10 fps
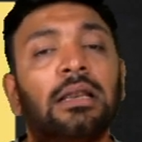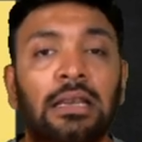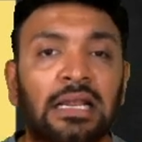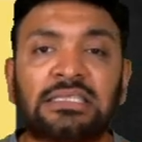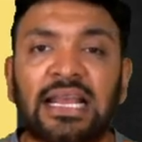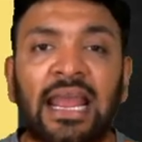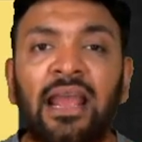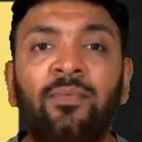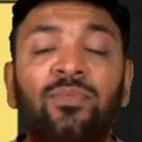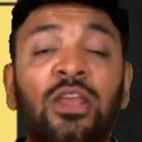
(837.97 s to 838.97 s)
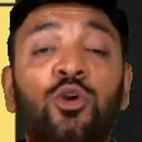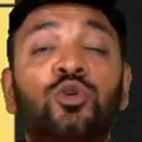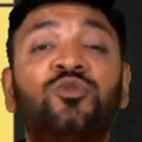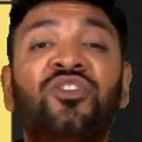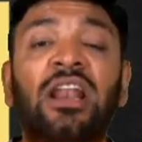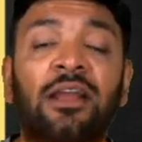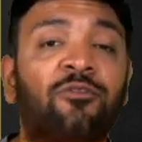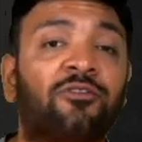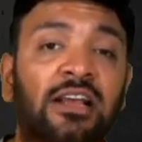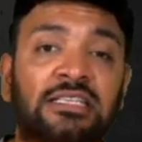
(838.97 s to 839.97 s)
Let's say the useful life
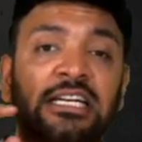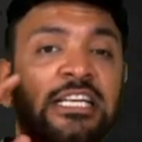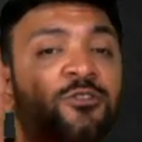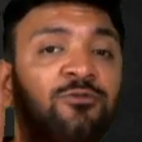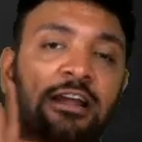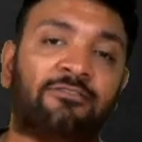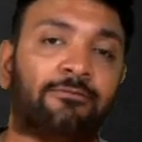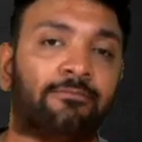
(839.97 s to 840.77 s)
of the asset is 5.